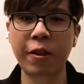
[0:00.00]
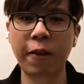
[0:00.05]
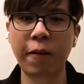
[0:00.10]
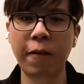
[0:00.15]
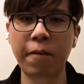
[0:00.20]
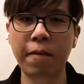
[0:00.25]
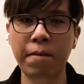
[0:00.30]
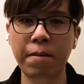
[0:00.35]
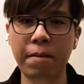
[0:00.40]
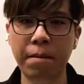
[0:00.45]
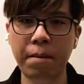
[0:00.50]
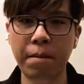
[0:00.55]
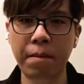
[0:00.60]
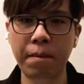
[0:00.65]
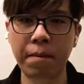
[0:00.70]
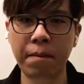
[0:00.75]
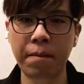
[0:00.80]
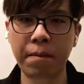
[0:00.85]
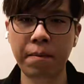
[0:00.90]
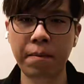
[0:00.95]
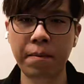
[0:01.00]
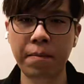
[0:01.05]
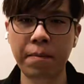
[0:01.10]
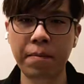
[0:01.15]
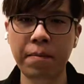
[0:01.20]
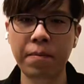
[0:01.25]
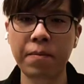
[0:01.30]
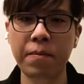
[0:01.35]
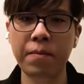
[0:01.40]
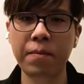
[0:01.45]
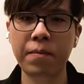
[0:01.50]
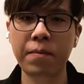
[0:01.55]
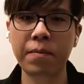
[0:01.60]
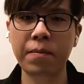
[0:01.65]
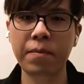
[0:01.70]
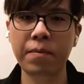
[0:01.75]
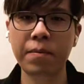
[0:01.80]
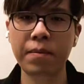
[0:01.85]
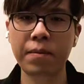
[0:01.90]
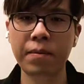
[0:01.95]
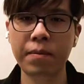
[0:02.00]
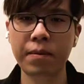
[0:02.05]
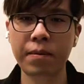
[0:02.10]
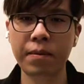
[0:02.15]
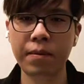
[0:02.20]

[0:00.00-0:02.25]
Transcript: Nobody speaks.